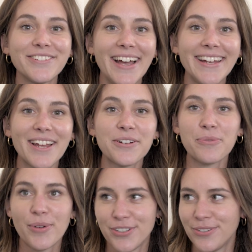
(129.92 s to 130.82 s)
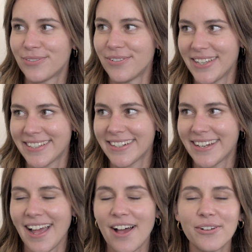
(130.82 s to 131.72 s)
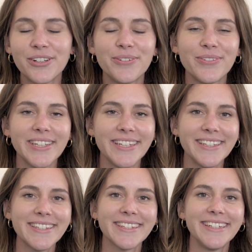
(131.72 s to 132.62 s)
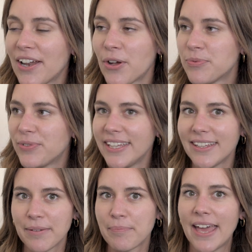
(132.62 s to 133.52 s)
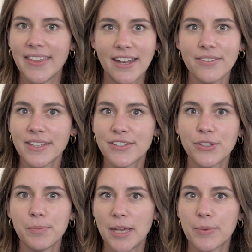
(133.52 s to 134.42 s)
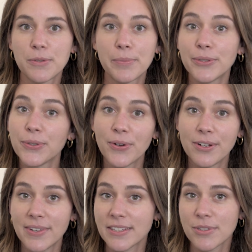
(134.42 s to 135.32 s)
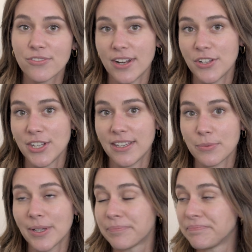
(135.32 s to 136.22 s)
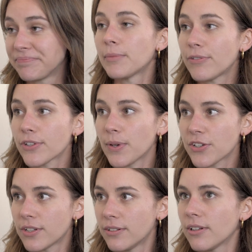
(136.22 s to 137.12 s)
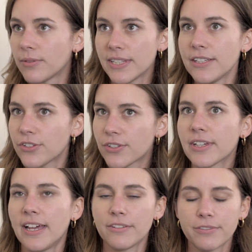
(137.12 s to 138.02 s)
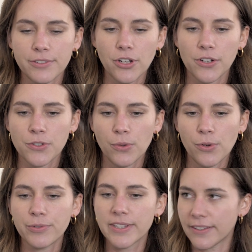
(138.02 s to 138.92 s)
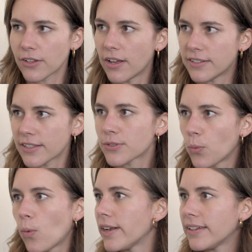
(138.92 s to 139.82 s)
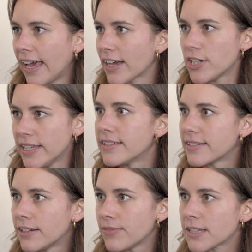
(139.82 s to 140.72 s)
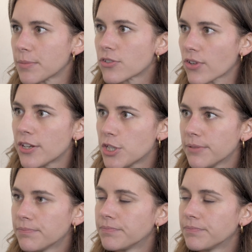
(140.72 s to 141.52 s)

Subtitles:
to find out what you've invested and how over the years. And hopefully by the end of this, you'll be able to build your own investment strategy as well. My first question, obviously, just to kind of start us all off and set the context, what actually is an investment strategy?